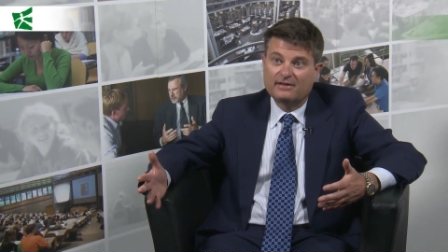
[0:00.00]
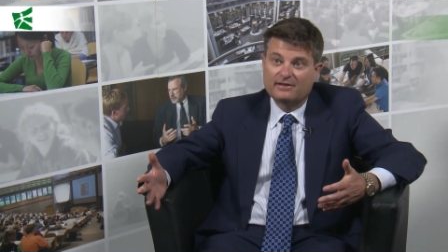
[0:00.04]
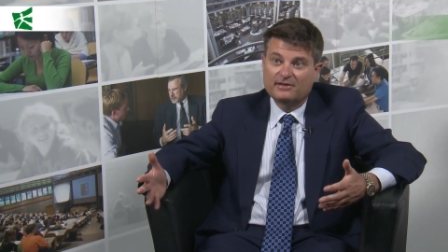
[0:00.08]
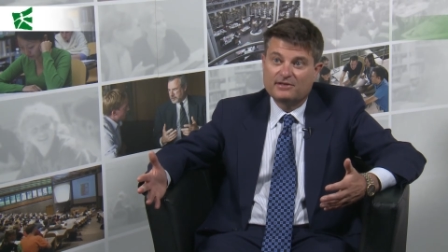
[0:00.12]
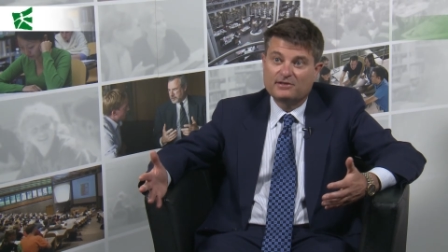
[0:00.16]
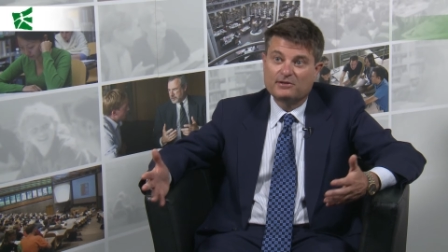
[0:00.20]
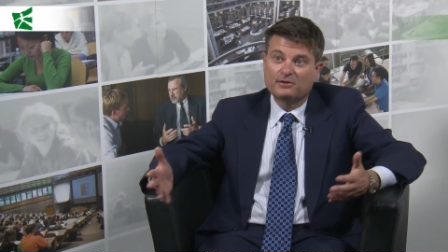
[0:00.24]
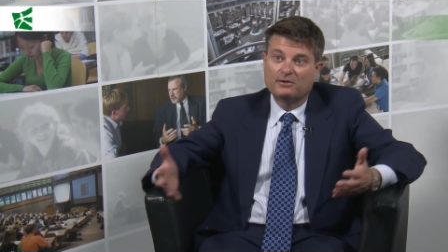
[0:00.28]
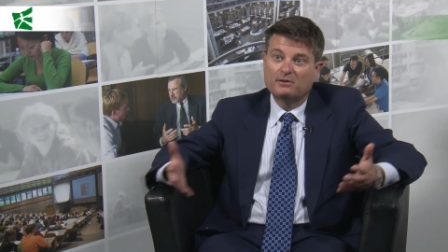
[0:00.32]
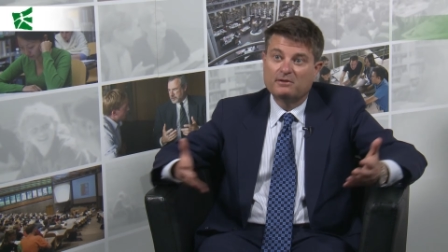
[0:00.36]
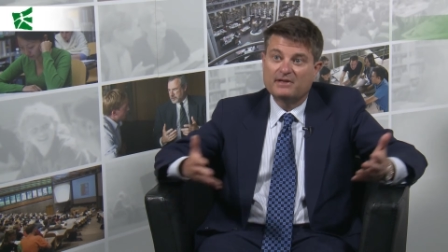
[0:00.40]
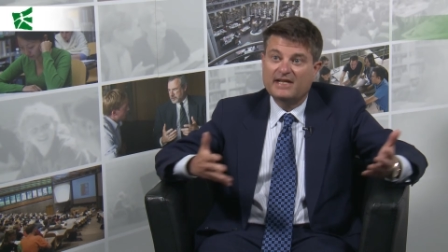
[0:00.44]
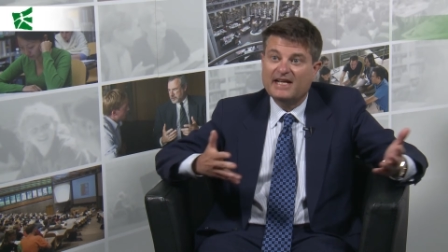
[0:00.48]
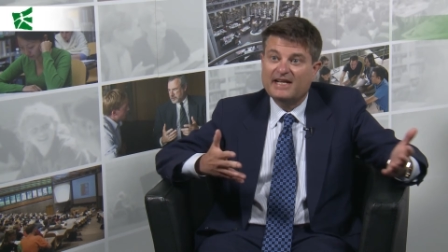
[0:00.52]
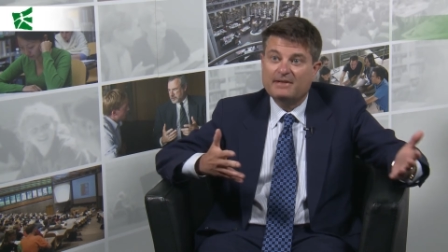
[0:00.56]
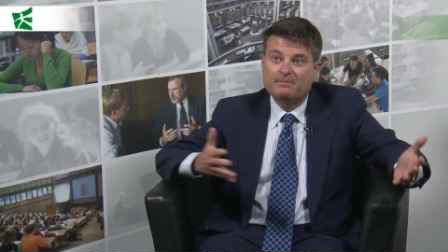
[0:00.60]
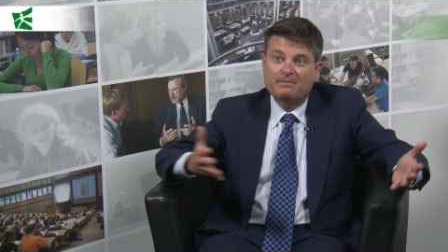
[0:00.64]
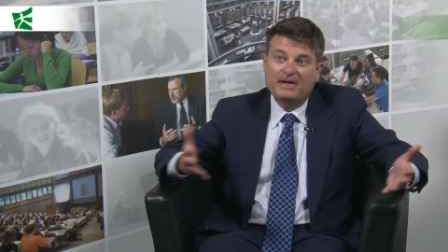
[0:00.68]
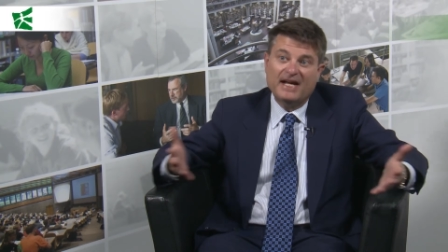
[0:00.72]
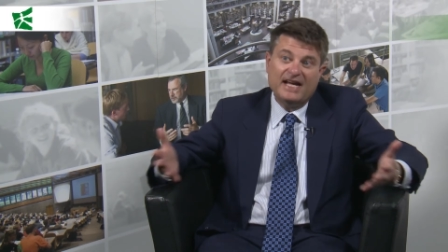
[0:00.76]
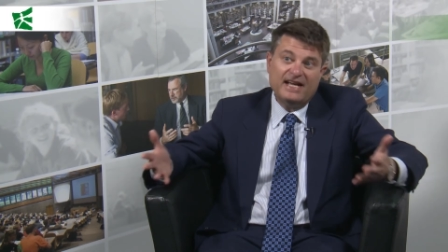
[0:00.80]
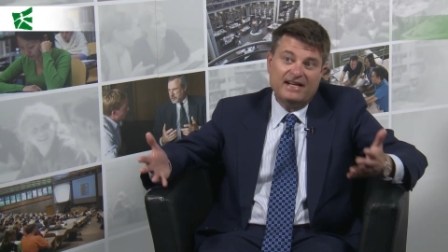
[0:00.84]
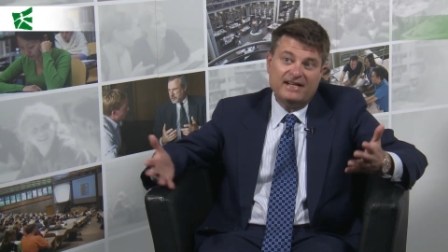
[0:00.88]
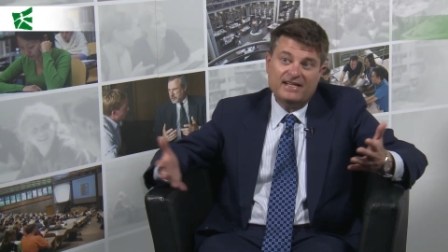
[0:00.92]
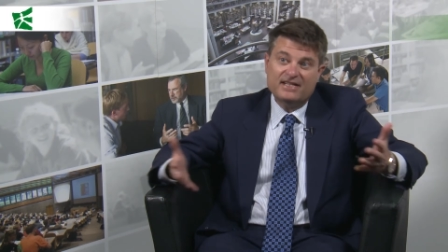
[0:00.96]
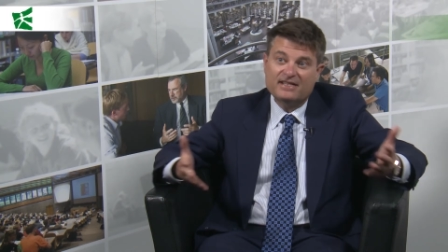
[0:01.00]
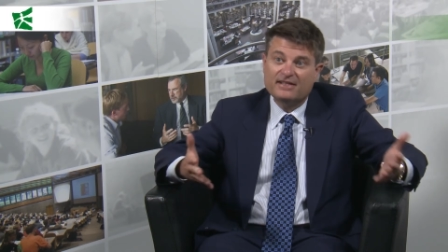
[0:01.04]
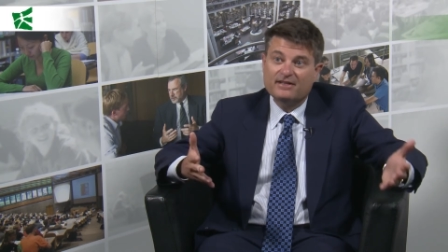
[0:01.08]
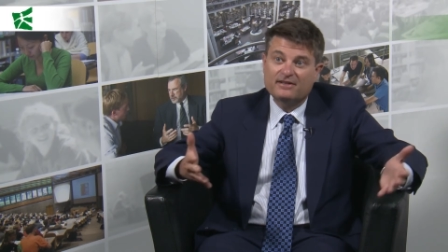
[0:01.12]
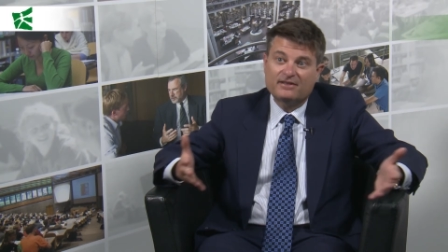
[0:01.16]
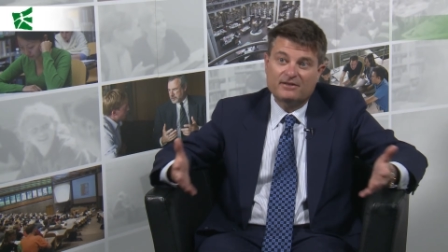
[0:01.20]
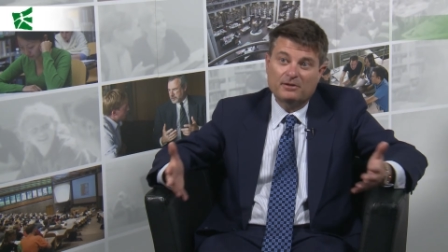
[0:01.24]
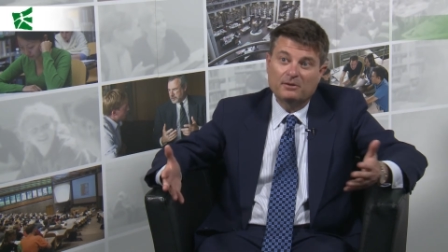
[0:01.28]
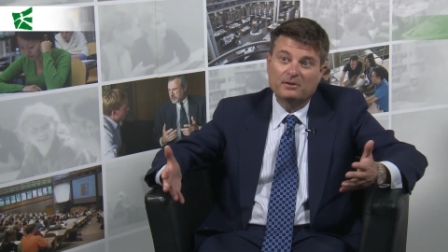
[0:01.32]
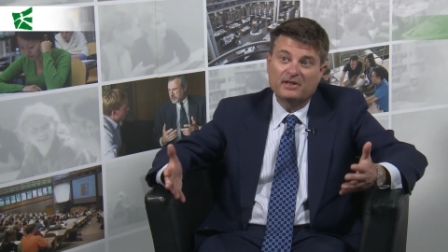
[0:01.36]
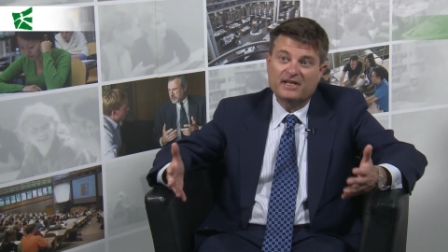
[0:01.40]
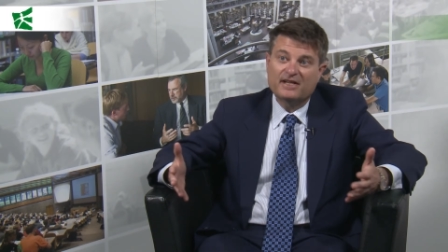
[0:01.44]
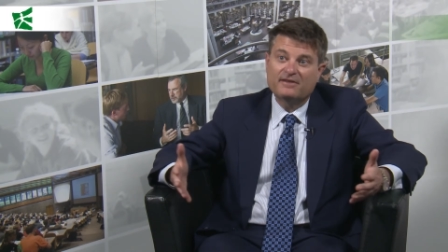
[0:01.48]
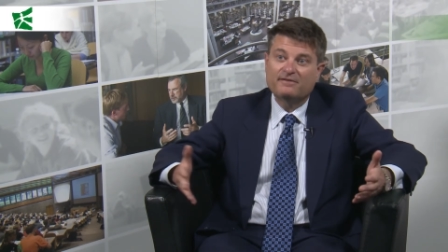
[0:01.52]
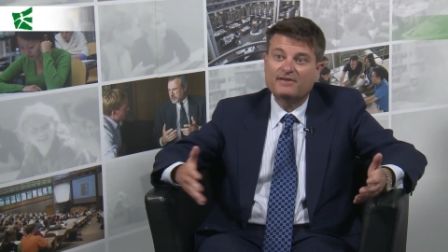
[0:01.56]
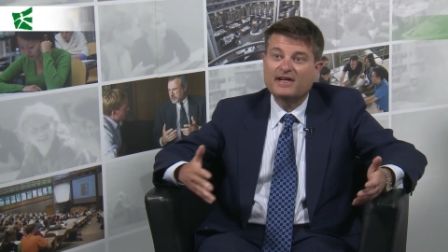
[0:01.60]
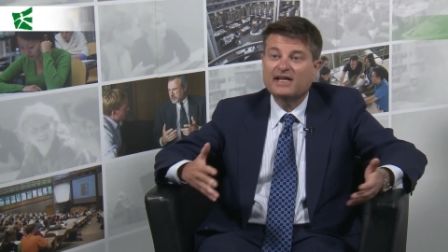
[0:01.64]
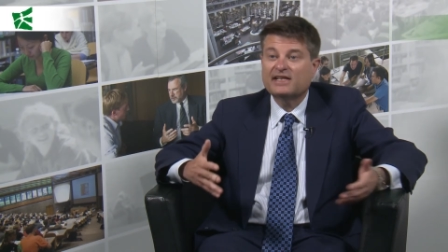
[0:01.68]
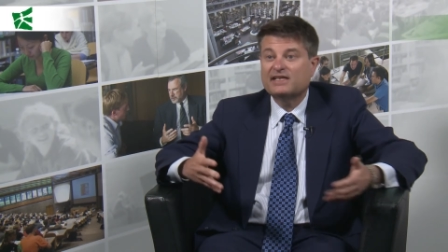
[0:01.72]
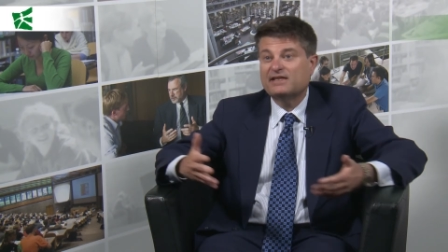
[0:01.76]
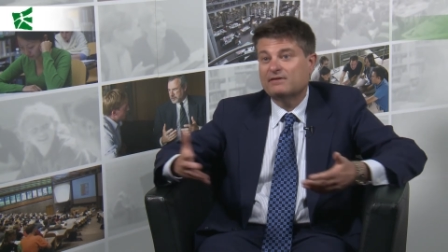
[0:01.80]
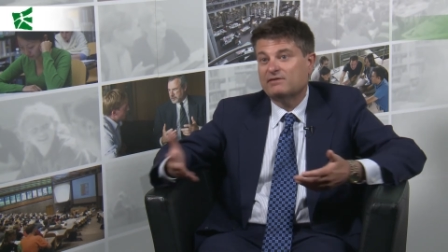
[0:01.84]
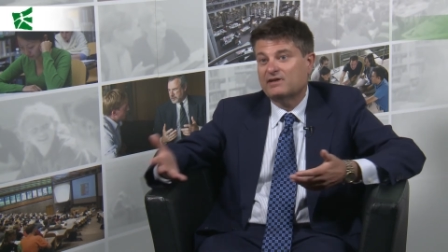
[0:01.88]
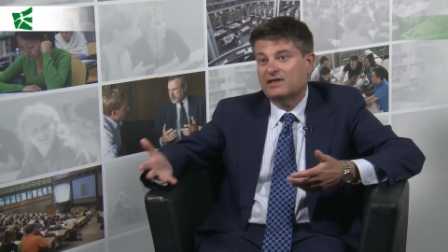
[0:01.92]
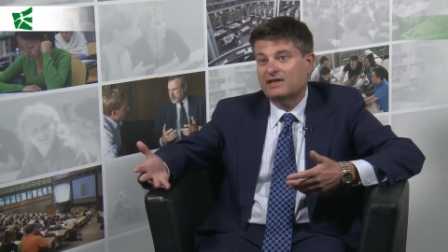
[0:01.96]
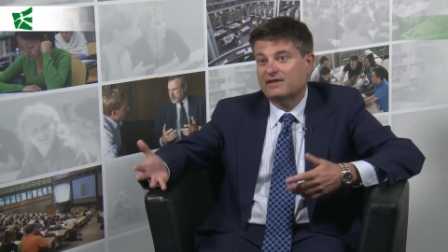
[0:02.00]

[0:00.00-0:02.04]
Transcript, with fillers: so that ban isn't totally effective.